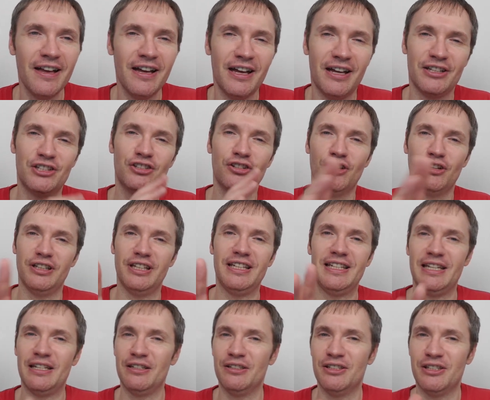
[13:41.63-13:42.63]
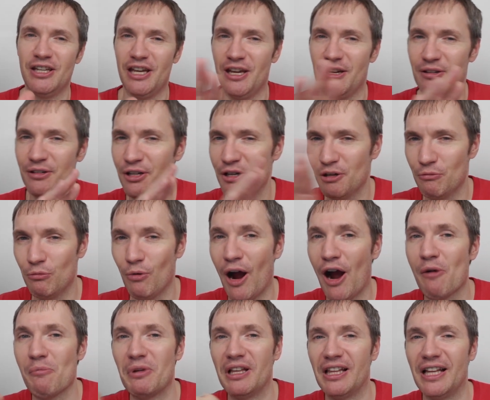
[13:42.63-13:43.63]
And certainly didn't
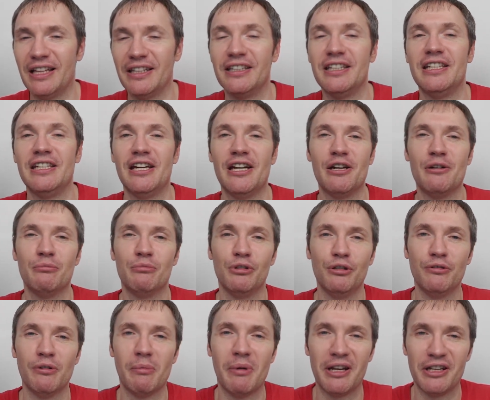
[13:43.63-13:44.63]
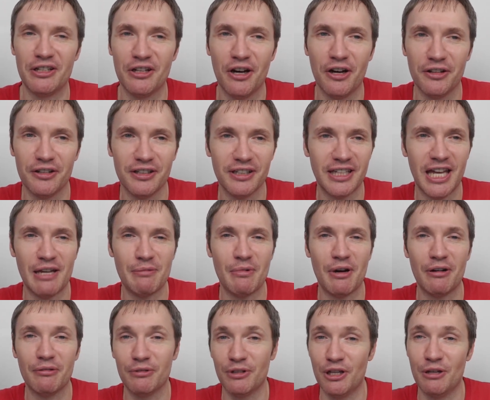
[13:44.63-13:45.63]
wow me like the Blue Riband Dark that came
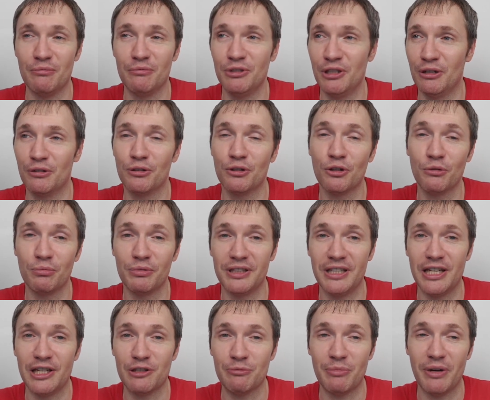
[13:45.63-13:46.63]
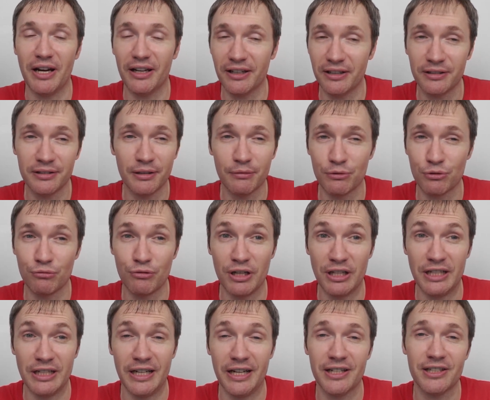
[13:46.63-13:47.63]
out, you know, a couple of years back. That was
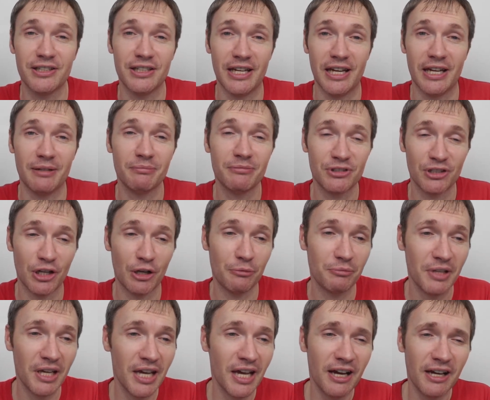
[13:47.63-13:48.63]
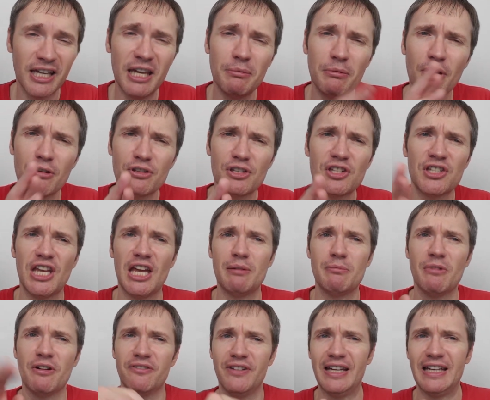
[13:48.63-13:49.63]
really nice, yeah. So I keep those the
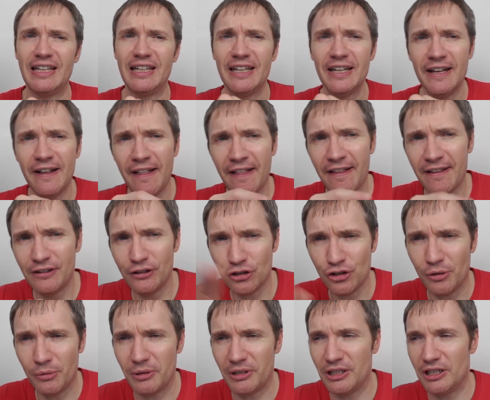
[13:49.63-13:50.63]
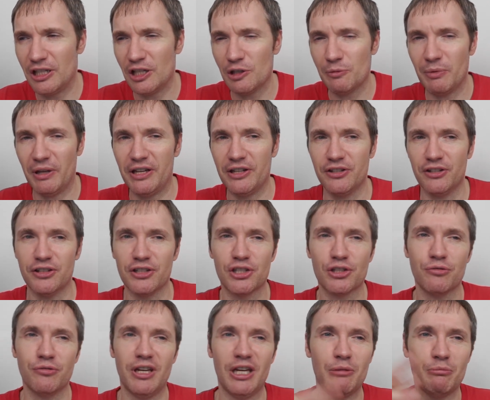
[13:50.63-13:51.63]
same, I think. Not sure I'm going to display this on the
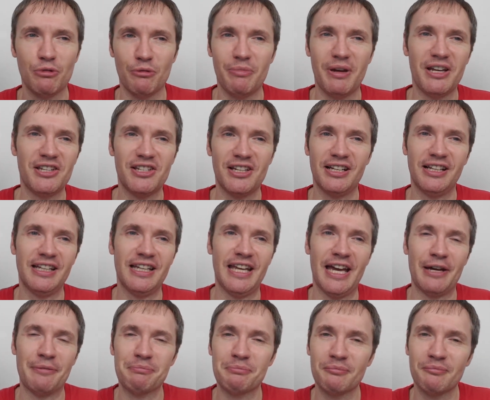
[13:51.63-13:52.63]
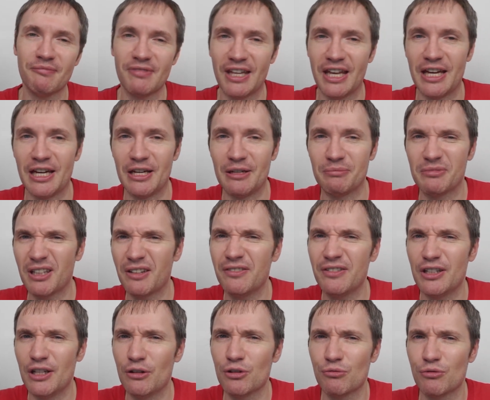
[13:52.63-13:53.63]
screen, but basically, yeah. I
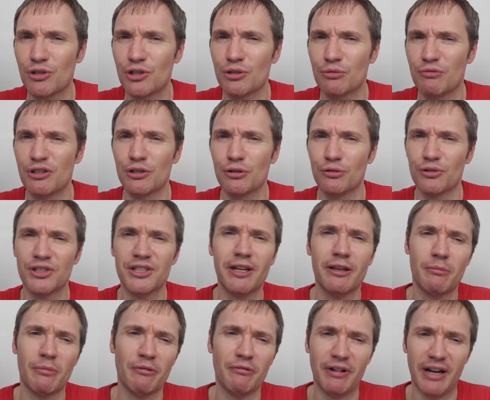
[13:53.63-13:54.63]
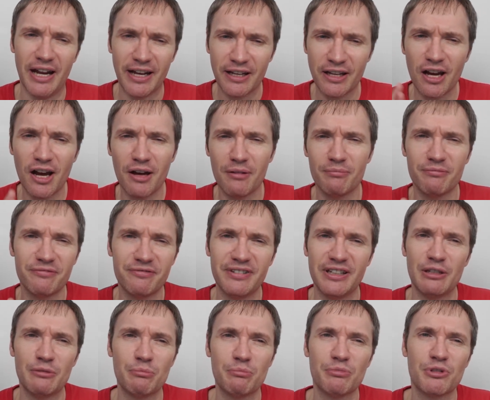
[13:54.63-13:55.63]
think those results sound about right. I can't
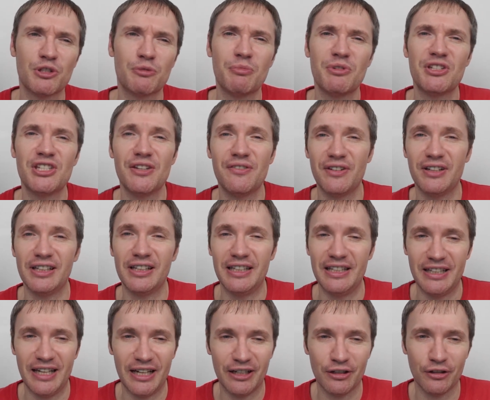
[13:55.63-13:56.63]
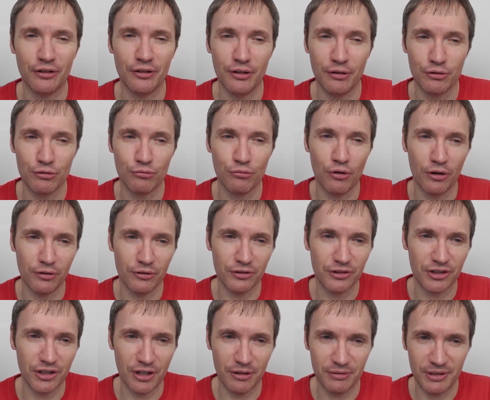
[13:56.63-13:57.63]
think specifically that I got those wrong.
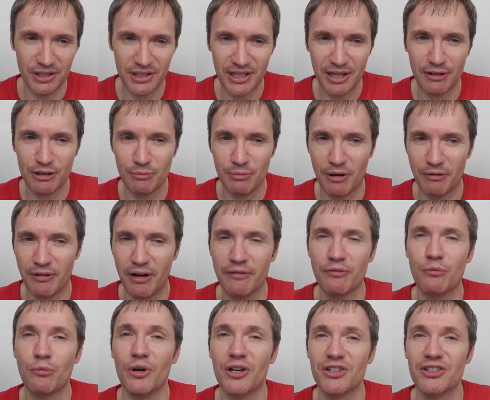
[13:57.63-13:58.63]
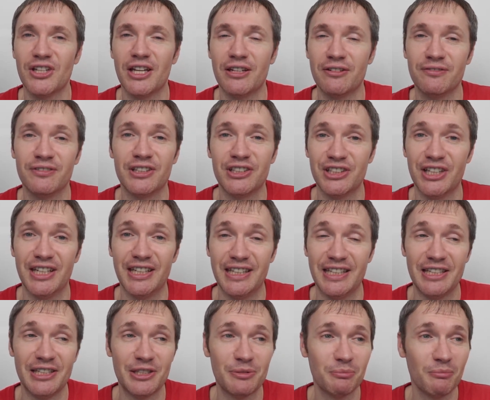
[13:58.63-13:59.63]
So they sound about right from what I said and things like
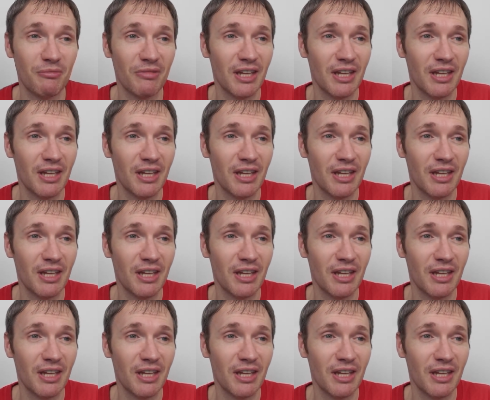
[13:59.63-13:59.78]
this.